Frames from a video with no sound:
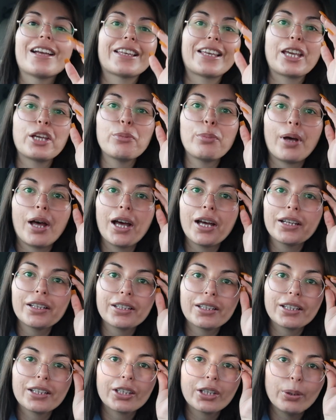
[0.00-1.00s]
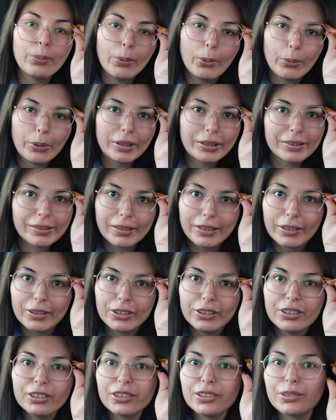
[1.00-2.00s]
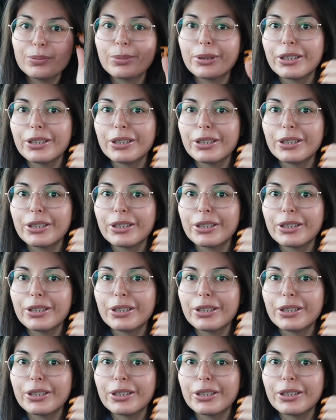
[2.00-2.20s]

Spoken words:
Came back a couple weeks later